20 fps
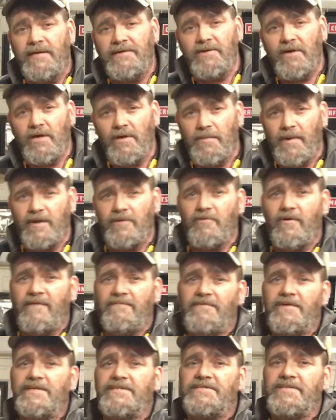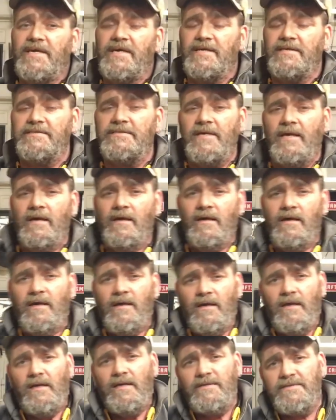tell you about your FSCs.
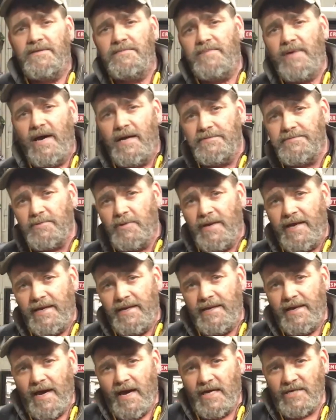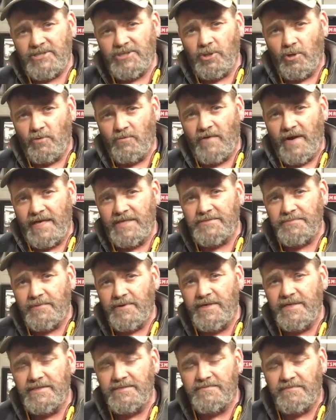Sometimes we're getting uh, short rag
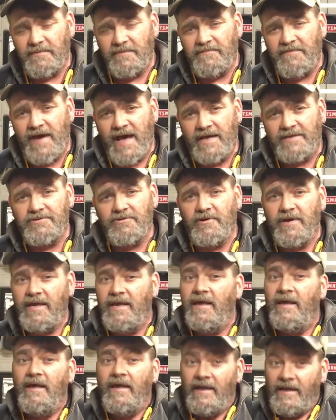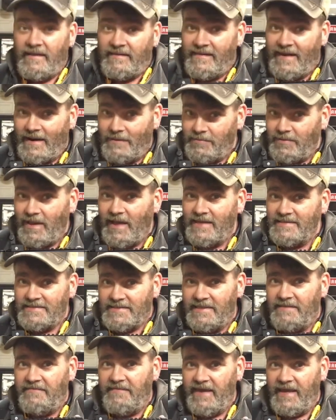springs from the factory. That applies
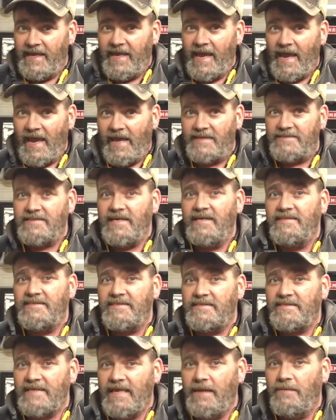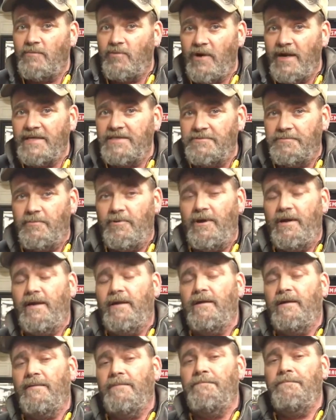to the VKS. It's the same rag spring.
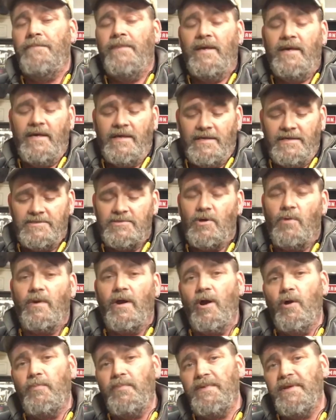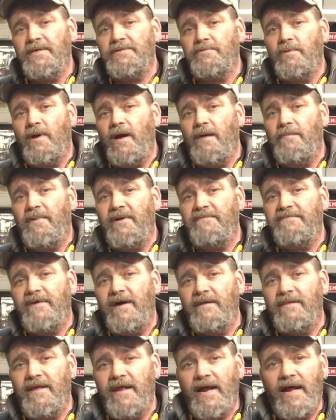So when I opened this one up, I
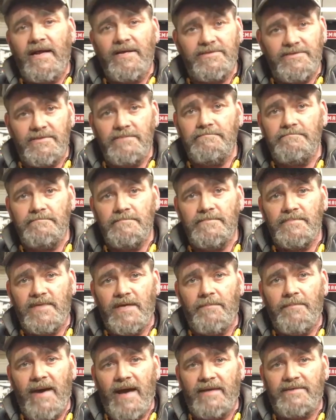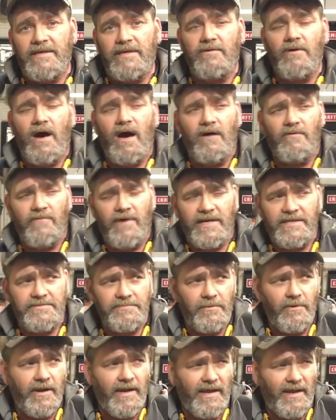found that it had a compacted uh, rag
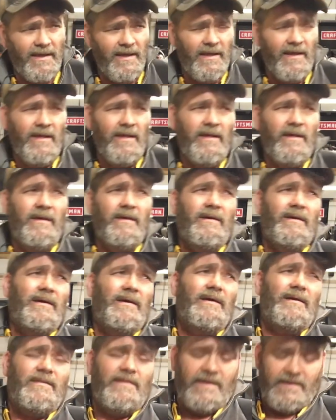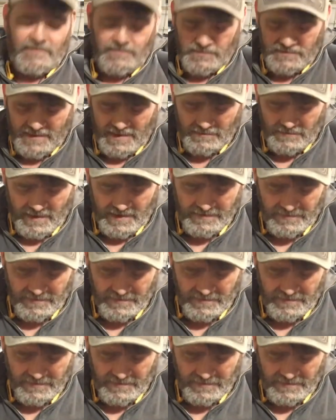spring. I think it was at like